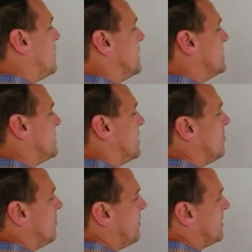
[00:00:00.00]
instead of
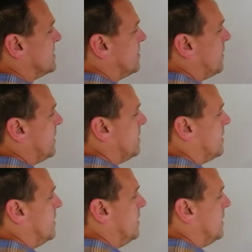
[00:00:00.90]
the fancy way,
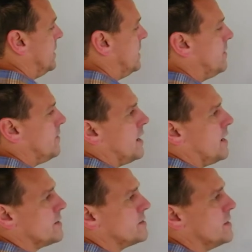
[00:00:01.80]
e to the
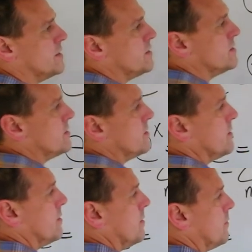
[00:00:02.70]
x is
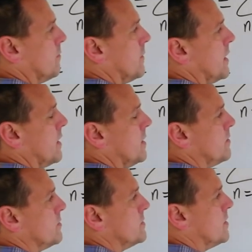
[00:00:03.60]
my n
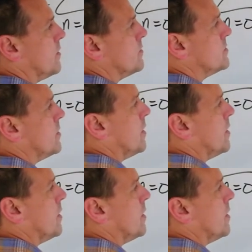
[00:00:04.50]
equals 0, so I